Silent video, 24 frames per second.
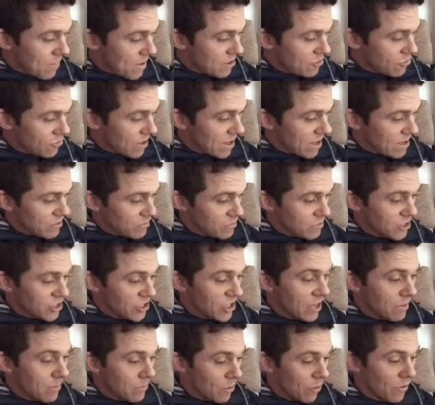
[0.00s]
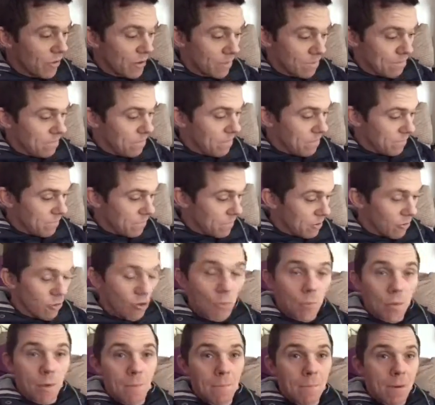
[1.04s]
mid-range machine, but they're
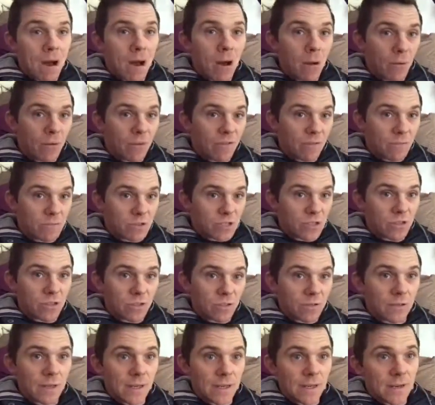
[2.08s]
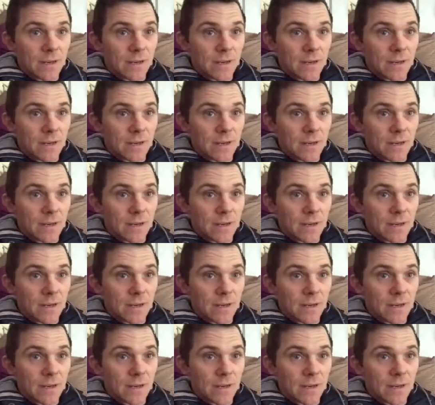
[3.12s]
up on par with them. So,